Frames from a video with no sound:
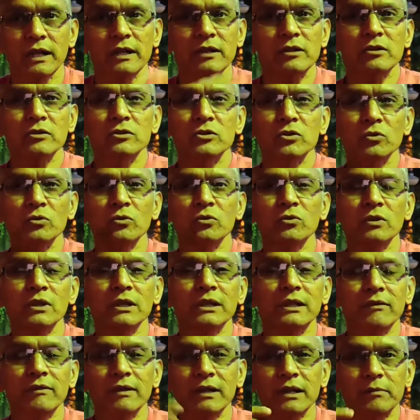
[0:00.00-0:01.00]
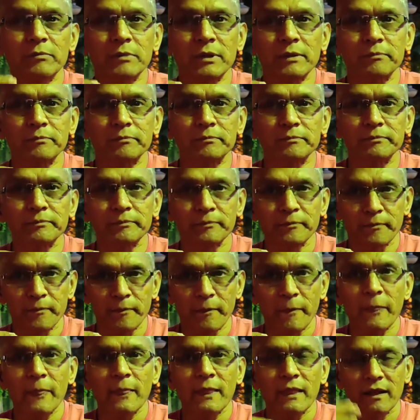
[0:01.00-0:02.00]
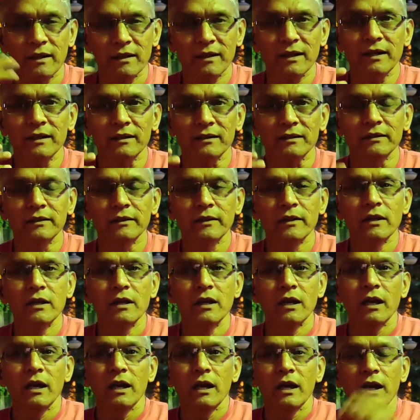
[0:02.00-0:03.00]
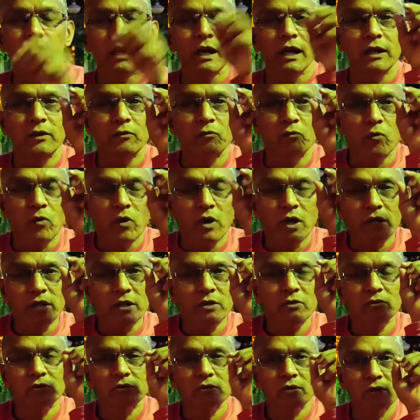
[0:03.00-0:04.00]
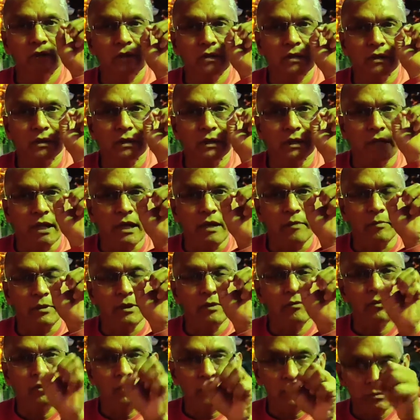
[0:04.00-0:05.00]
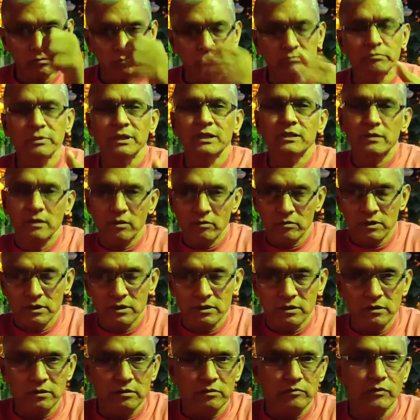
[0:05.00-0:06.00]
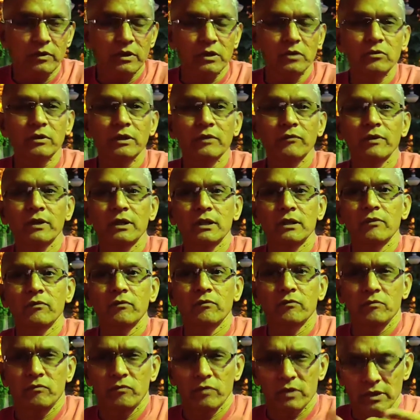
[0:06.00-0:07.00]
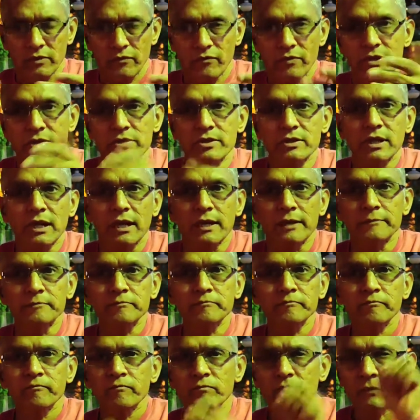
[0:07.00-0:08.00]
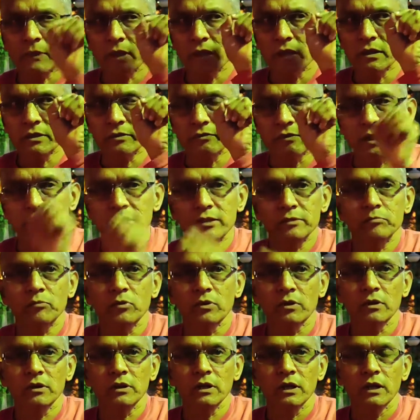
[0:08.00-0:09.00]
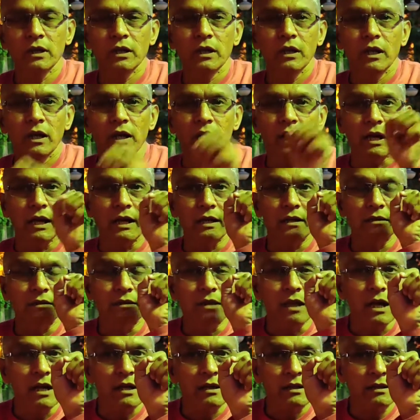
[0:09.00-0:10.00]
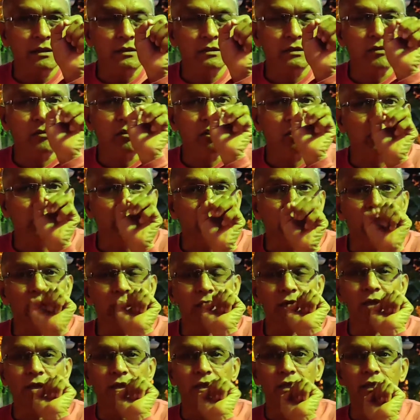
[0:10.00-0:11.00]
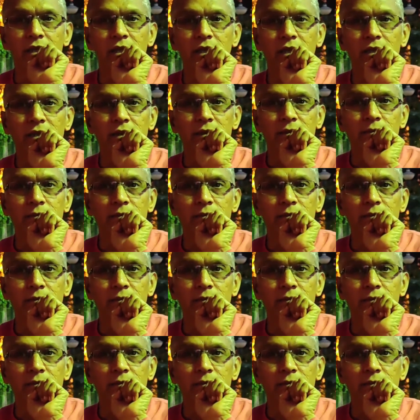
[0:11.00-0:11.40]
And then slowly they will come up. Right? And what you saw that gap, even though, because now this we are doing for the first time, it's very small, and that is our true identity.